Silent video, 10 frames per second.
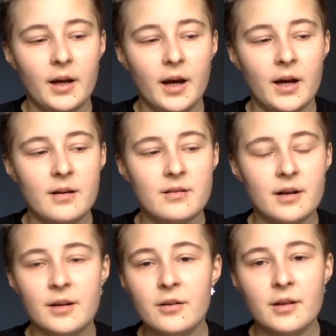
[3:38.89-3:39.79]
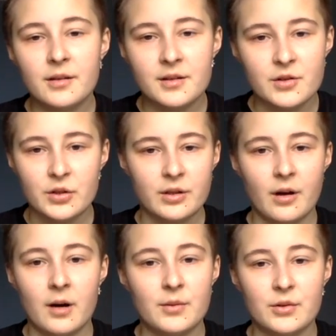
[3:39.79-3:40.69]
And I know that this is just an
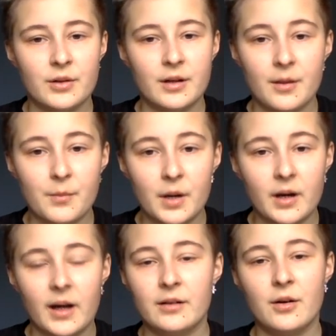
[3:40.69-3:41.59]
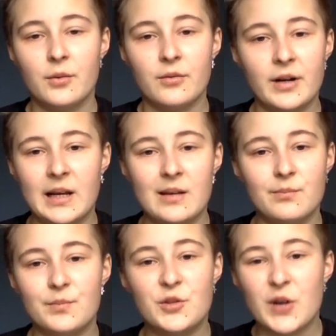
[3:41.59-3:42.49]
arbitrary number and no one really
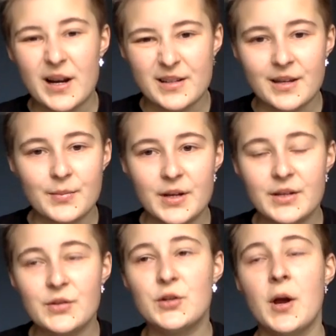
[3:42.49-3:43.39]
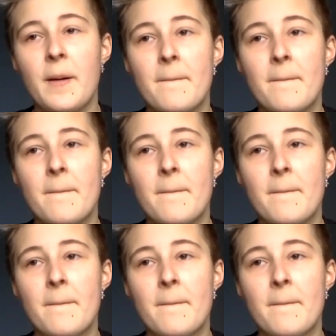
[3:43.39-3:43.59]
tracks their binge.